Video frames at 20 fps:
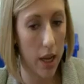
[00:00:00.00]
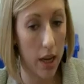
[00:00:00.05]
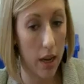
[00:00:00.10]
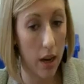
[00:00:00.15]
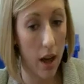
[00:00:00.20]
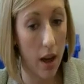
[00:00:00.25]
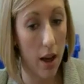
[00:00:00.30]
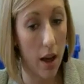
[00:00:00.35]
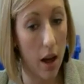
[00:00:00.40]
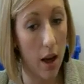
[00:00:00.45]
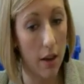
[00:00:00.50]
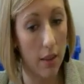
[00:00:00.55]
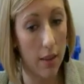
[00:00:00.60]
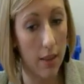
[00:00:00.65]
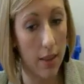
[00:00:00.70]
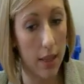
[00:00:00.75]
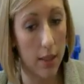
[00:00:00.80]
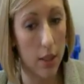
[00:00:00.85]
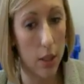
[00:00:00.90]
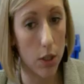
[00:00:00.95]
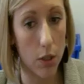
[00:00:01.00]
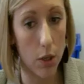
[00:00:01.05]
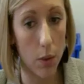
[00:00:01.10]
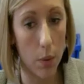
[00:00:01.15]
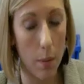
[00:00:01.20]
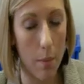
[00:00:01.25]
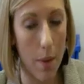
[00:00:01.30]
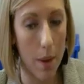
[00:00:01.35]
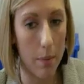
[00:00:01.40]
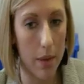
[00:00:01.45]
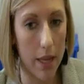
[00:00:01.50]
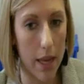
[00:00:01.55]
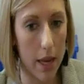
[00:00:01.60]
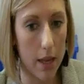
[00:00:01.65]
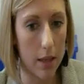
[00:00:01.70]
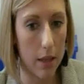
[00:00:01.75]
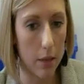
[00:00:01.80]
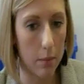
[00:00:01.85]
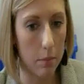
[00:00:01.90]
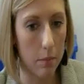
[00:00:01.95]
In other things to do, and maybe
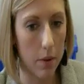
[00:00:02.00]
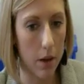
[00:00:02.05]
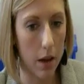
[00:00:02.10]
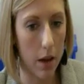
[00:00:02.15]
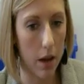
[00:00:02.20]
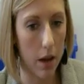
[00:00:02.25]
get them...